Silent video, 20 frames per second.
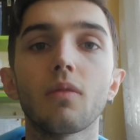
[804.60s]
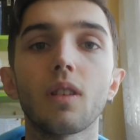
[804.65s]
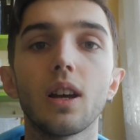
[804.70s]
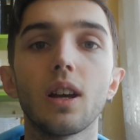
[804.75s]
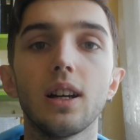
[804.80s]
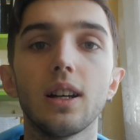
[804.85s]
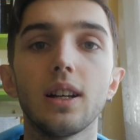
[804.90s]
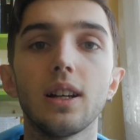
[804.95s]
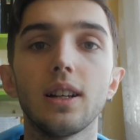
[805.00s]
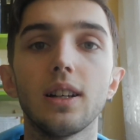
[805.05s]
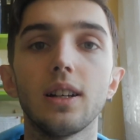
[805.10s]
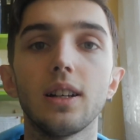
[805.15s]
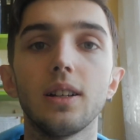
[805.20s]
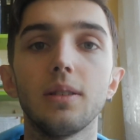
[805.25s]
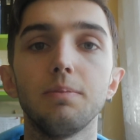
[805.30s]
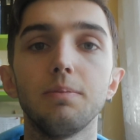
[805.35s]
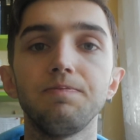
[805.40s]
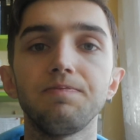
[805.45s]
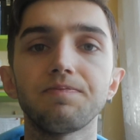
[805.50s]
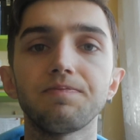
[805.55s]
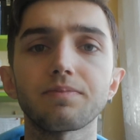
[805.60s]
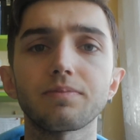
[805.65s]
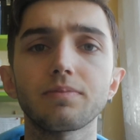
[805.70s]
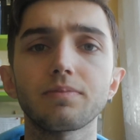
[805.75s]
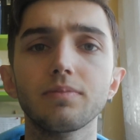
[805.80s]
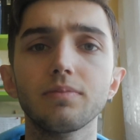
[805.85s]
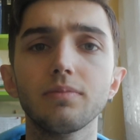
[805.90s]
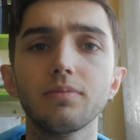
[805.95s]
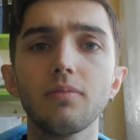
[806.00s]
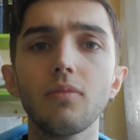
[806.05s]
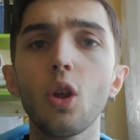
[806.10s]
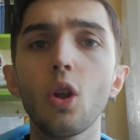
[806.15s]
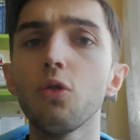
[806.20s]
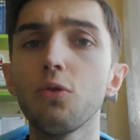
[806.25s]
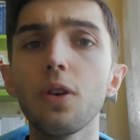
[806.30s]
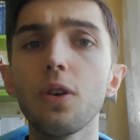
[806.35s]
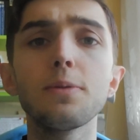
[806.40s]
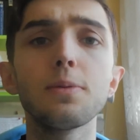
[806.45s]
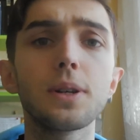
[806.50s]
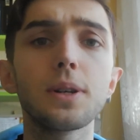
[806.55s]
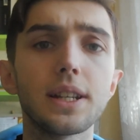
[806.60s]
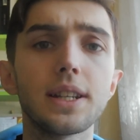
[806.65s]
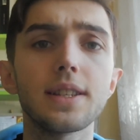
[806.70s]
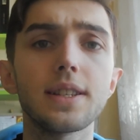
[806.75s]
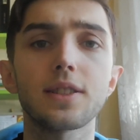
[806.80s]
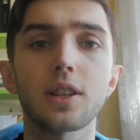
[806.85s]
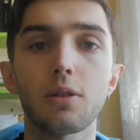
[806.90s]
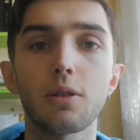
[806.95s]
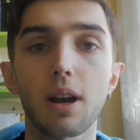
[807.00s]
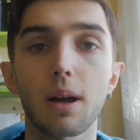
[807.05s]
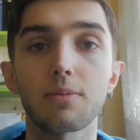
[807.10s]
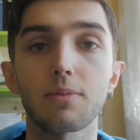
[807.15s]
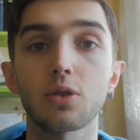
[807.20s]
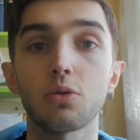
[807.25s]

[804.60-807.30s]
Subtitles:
on Facebook and Instagram,